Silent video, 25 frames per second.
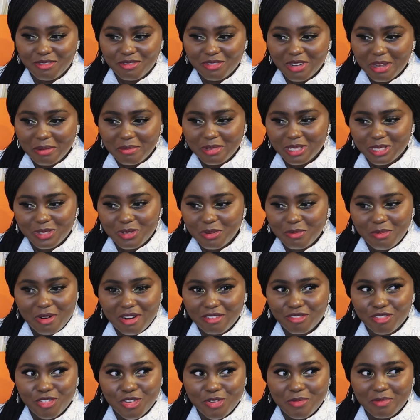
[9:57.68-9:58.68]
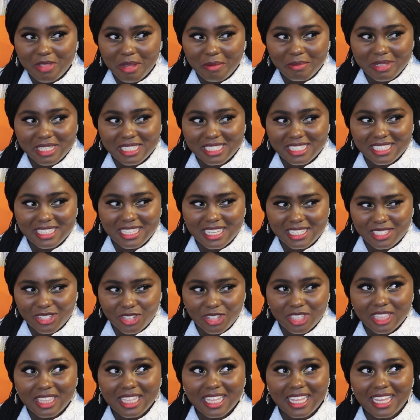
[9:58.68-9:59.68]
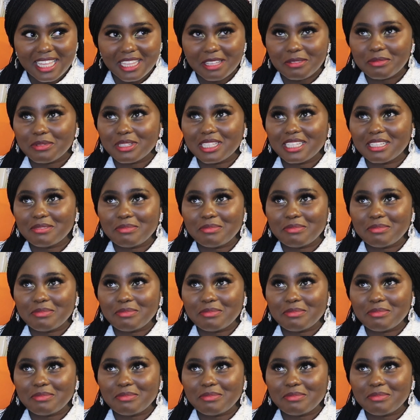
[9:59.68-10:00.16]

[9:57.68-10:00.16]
invited me into a private room. That means that's a good thing, like,